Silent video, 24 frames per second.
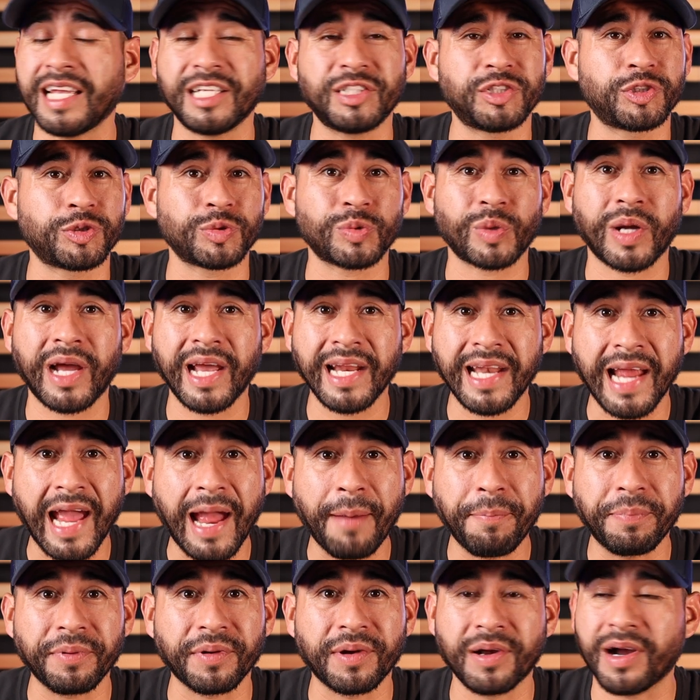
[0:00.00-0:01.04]
dried
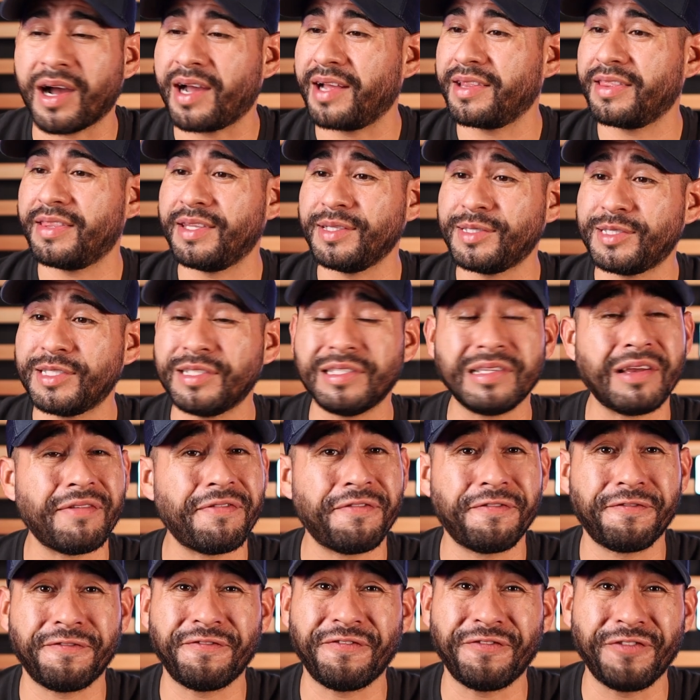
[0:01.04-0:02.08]
apricot. This is a
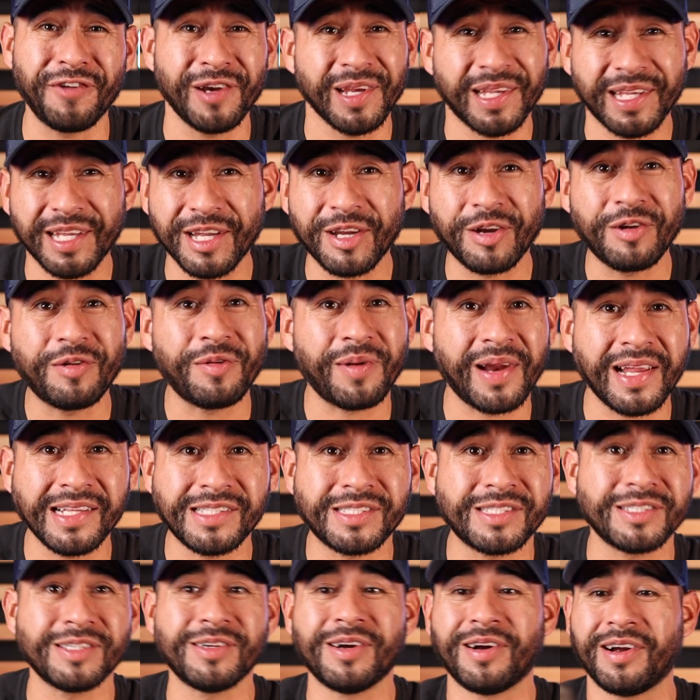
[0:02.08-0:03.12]
freaking
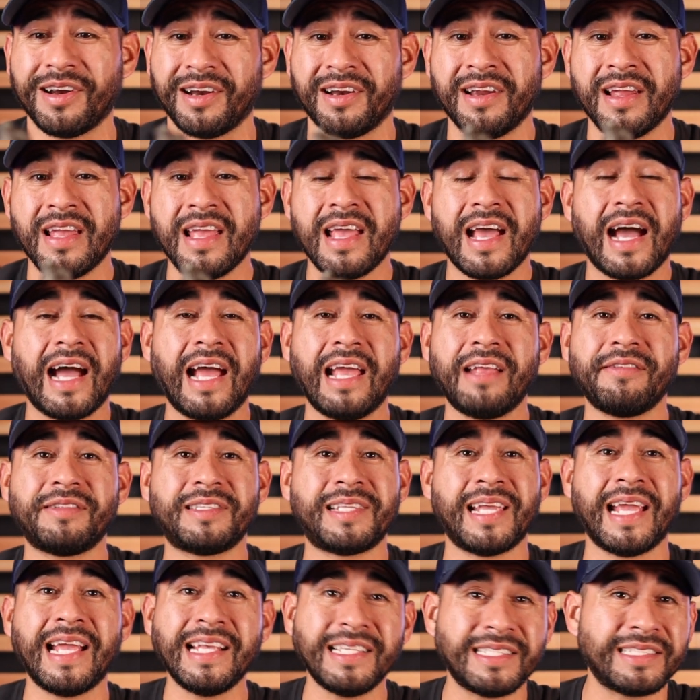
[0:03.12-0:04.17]
great cigar. I
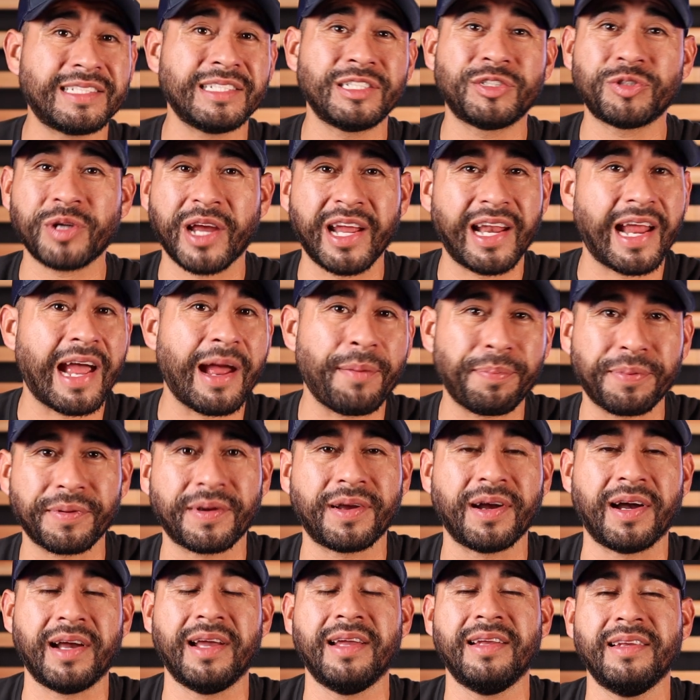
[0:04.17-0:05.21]
tasted dried
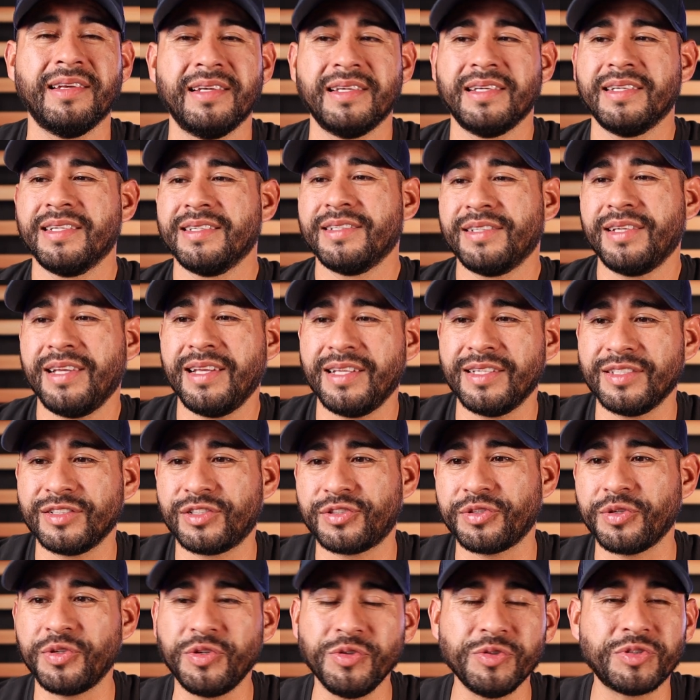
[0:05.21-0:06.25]
apricot.
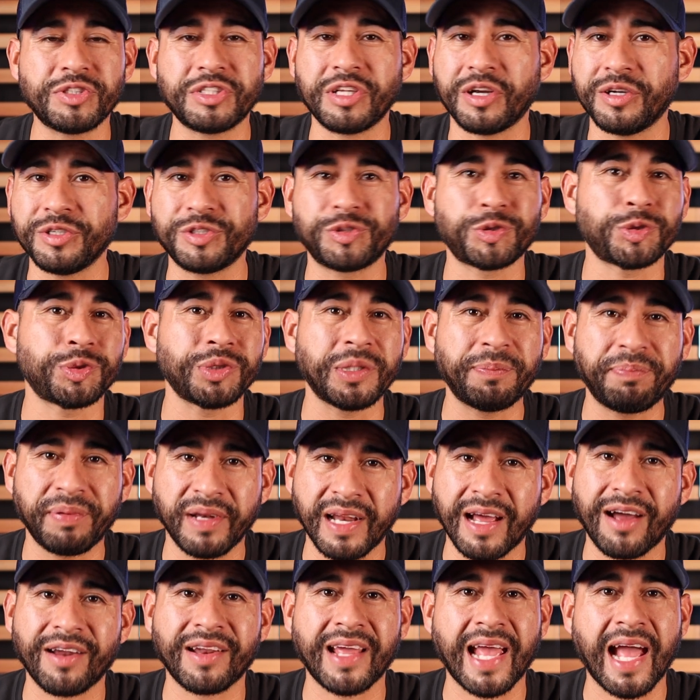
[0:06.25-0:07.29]
So you start
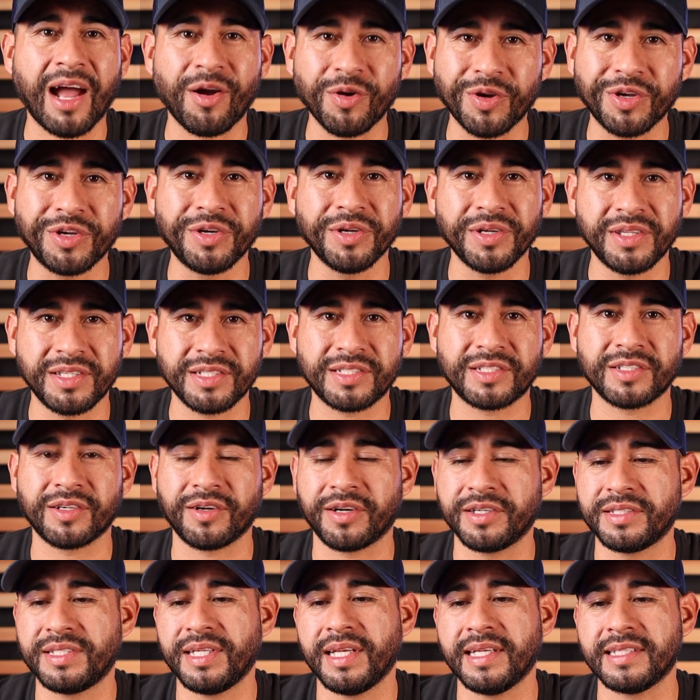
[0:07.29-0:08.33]
tripping out at how good the
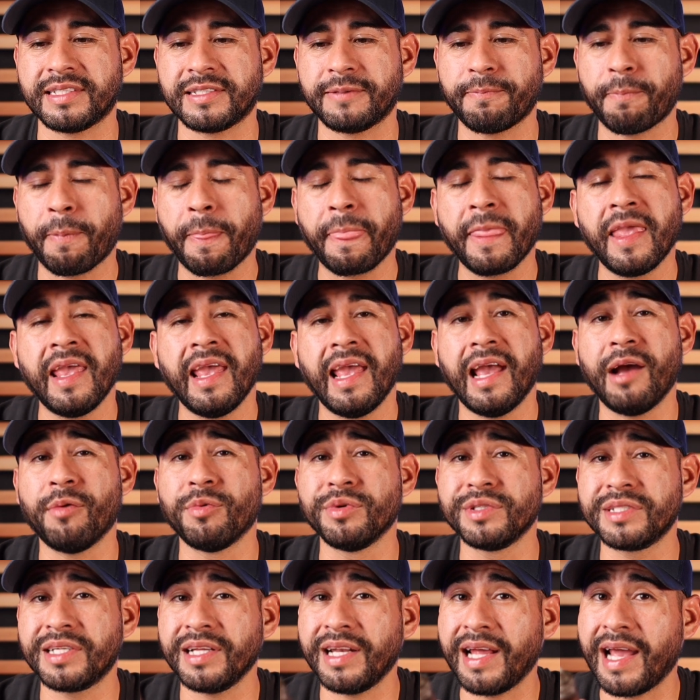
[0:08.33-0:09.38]
cigar tastes. And
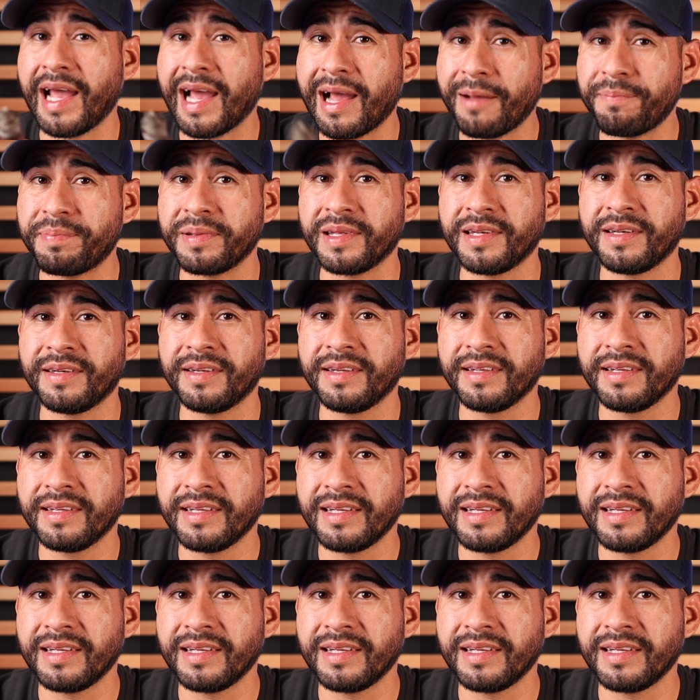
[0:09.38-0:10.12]
what's going to happen